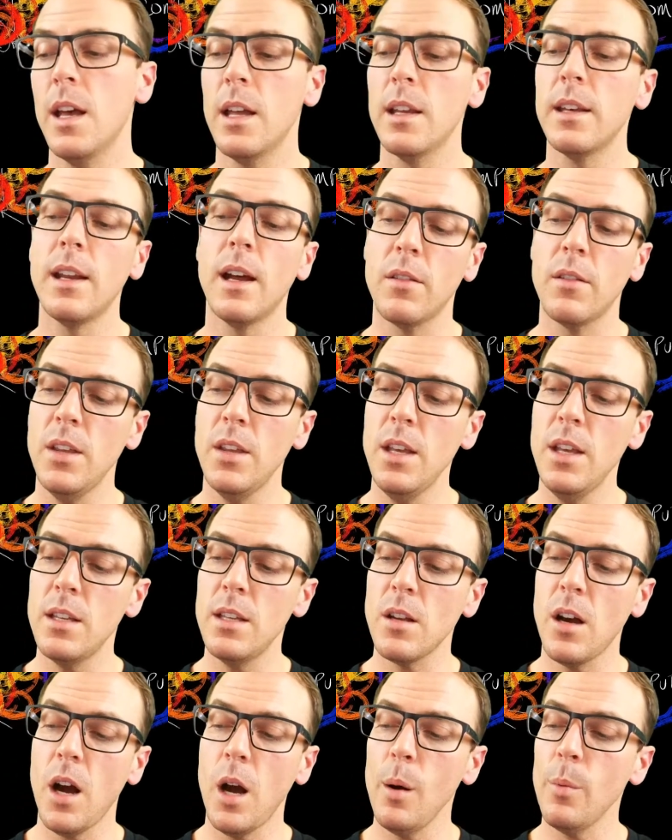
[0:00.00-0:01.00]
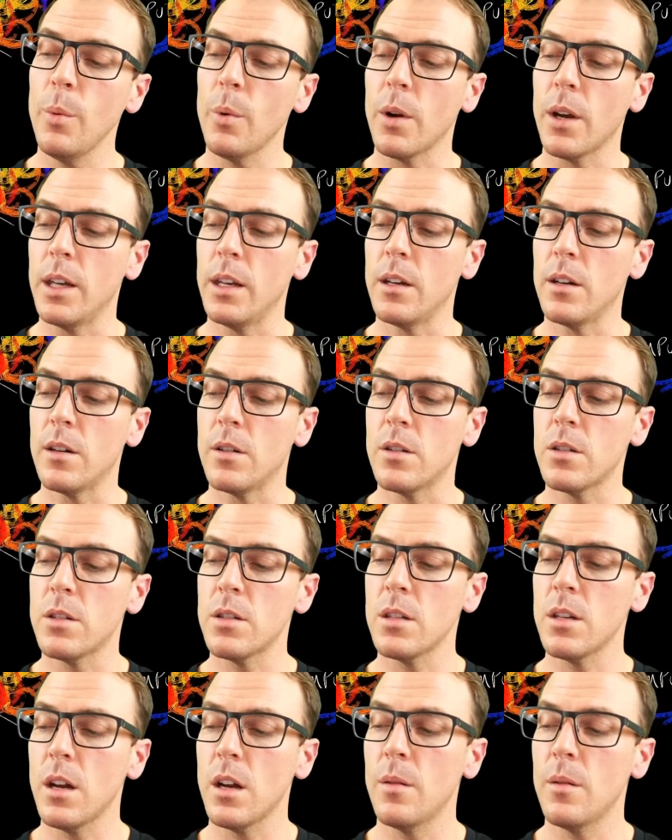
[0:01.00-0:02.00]
Now, these operators
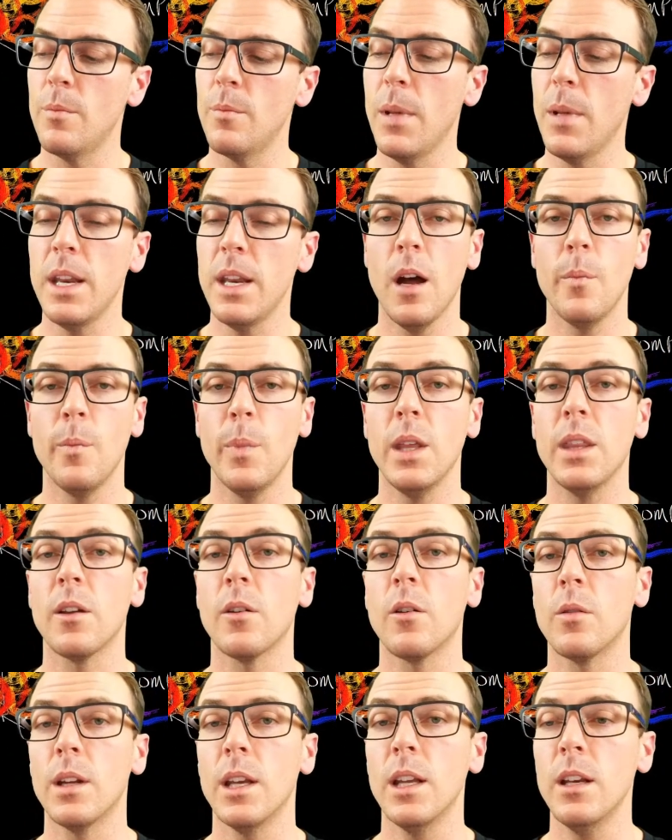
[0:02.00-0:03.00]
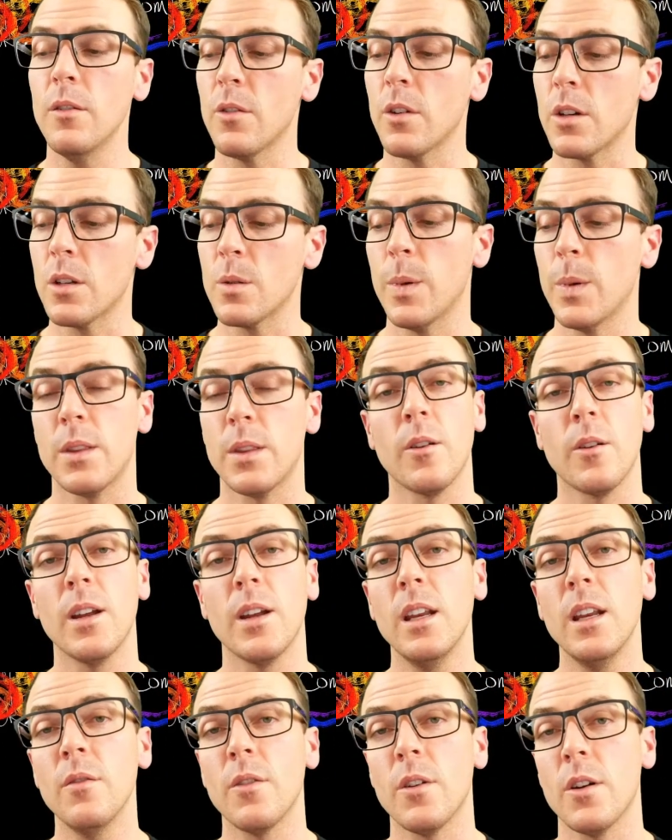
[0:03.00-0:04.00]
may not be their own inverse, but their
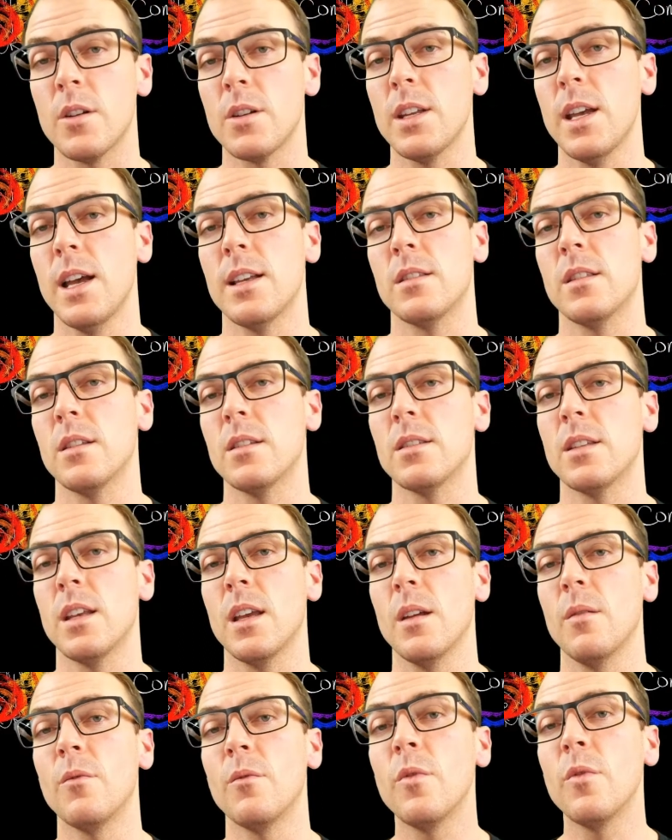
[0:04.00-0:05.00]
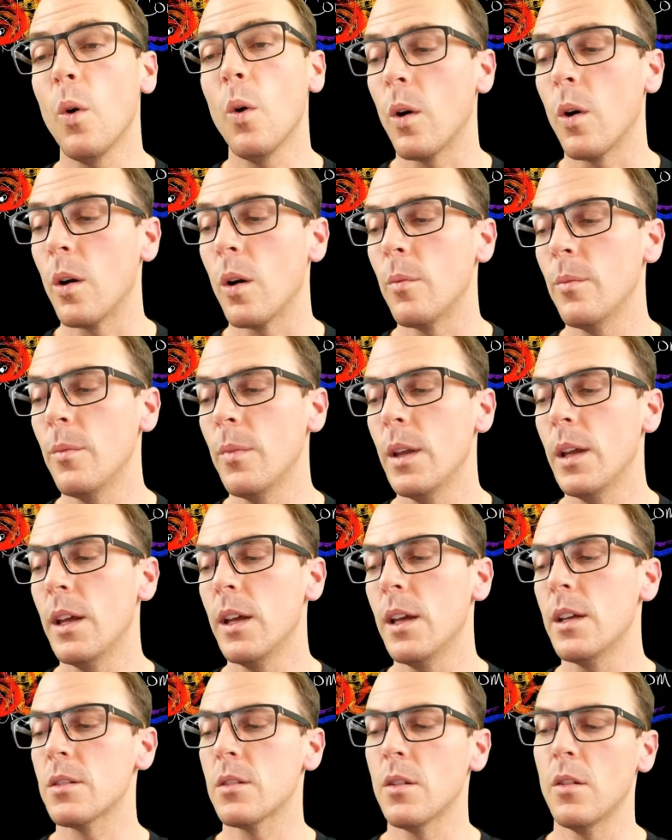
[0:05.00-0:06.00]
inverse has the same form.
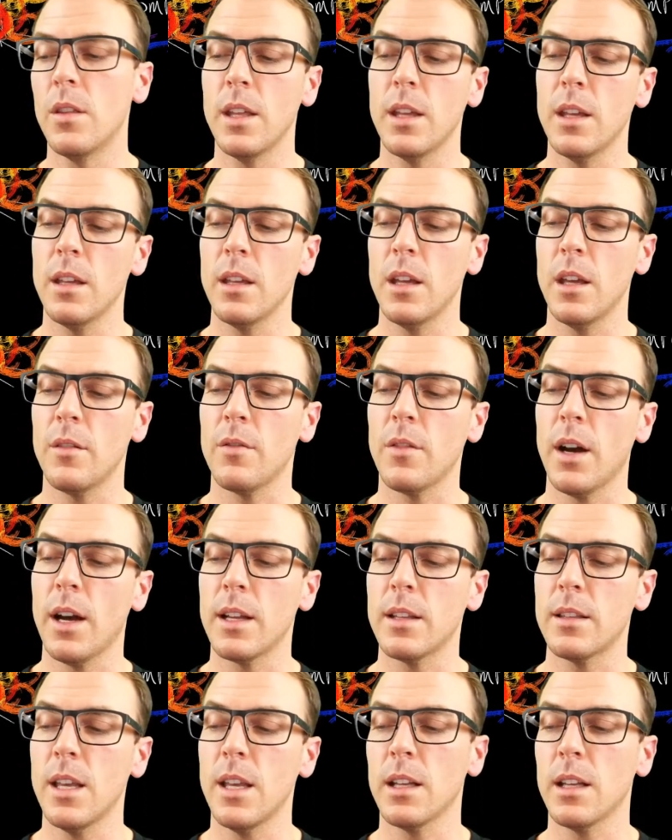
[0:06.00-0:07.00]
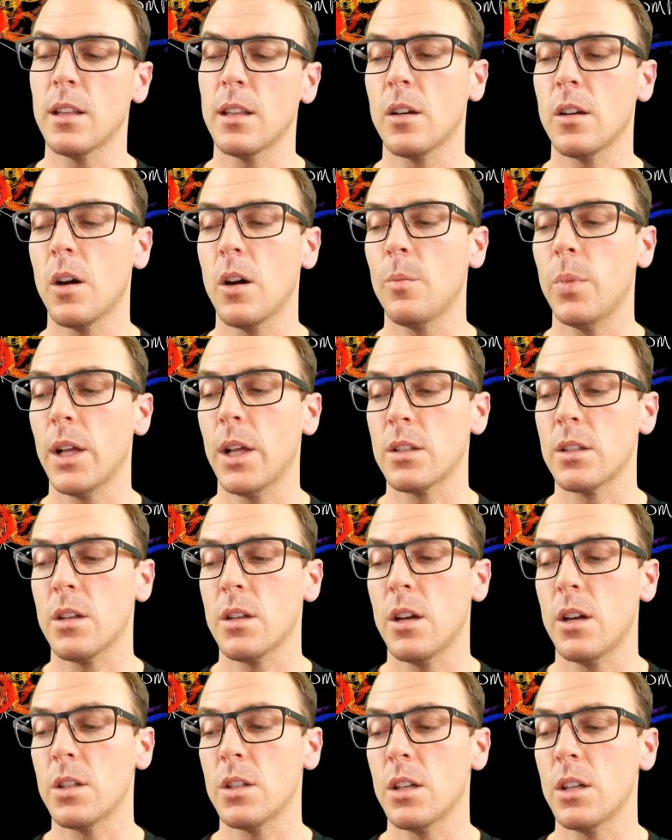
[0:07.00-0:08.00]
So if I take the complex
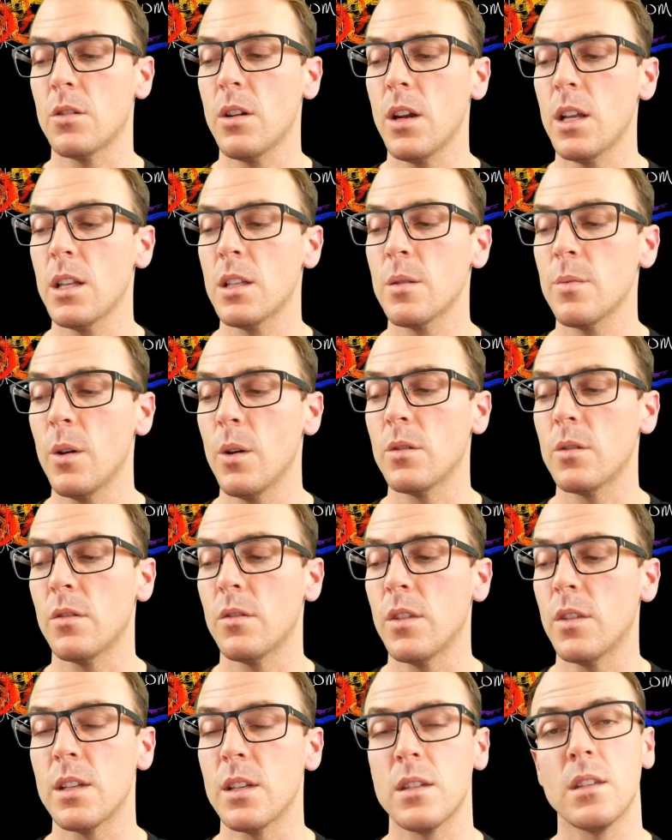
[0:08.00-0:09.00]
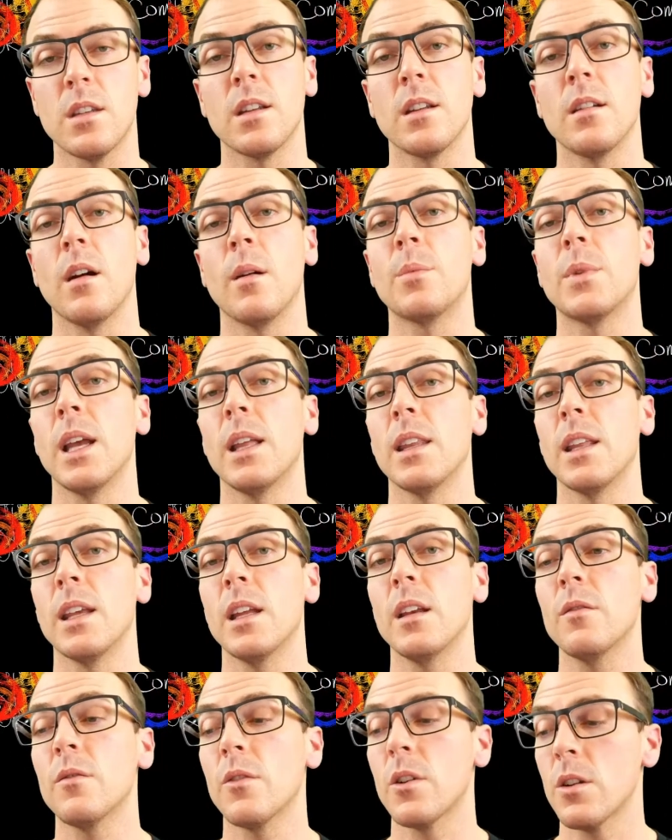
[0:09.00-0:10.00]
conjugate transpose of this to obtain the
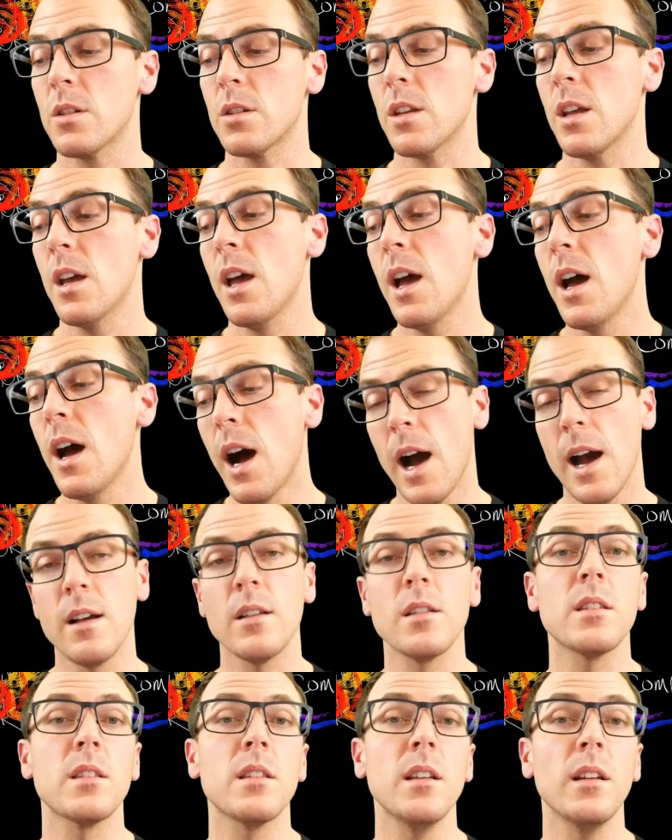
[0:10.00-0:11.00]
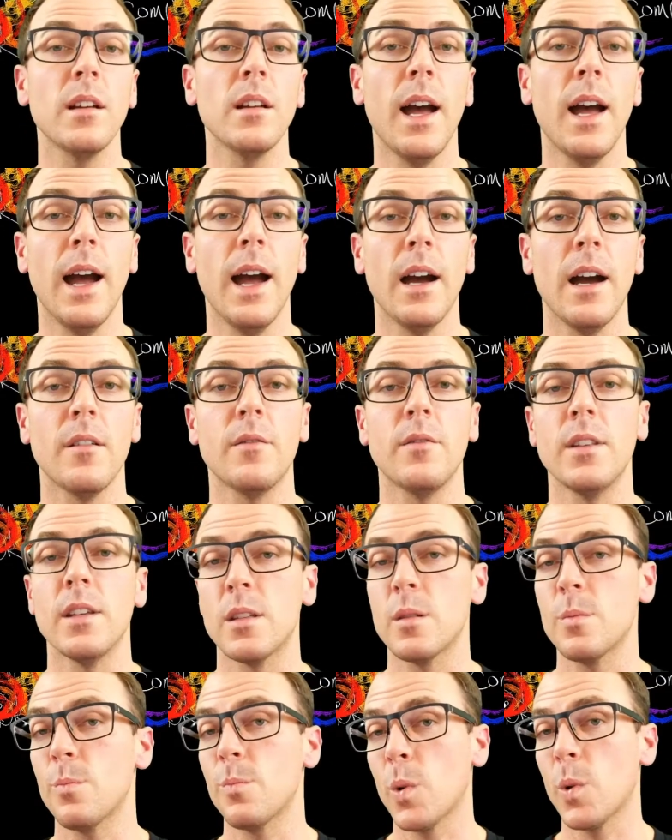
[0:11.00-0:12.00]
inverse, I still have this
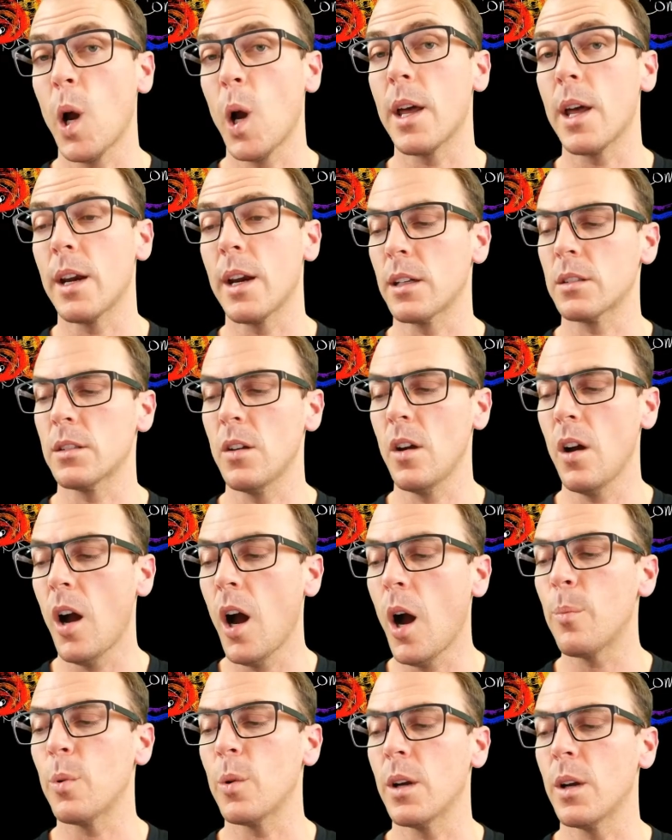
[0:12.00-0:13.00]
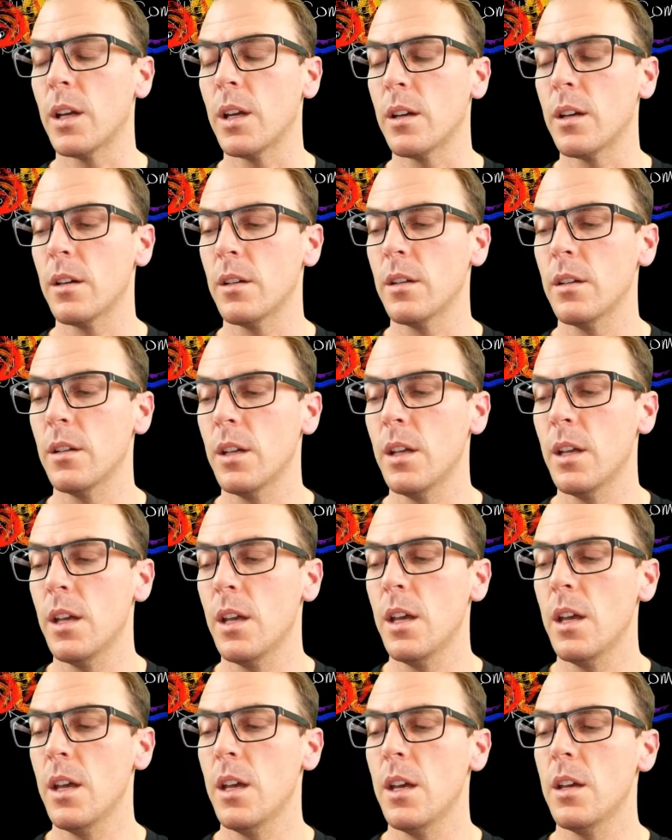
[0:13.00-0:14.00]
product operator.
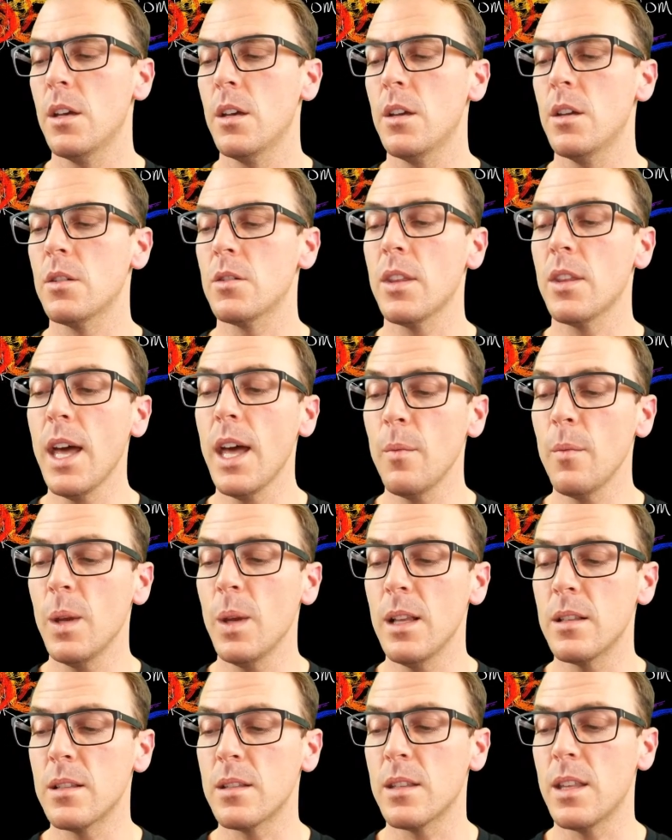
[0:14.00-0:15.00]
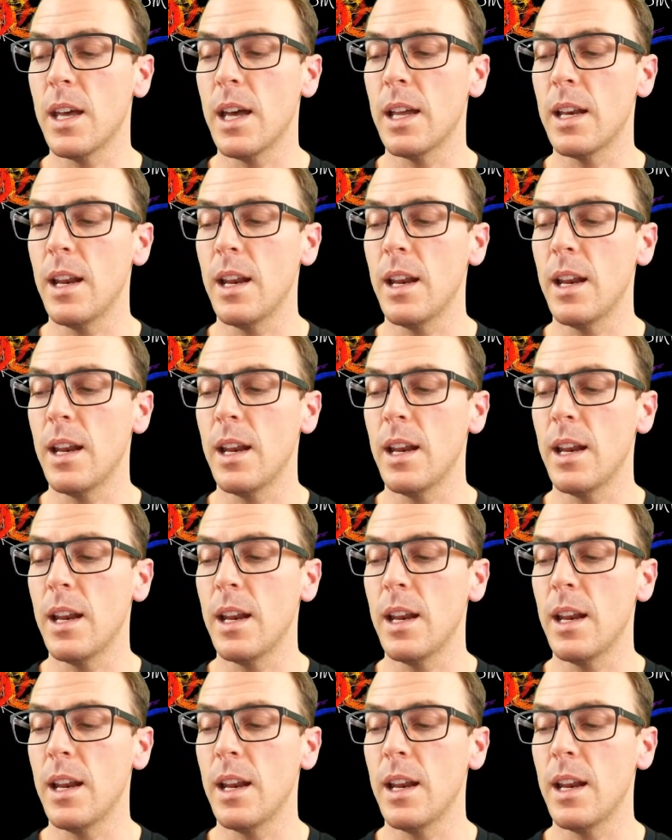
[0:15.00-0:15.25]
So that means that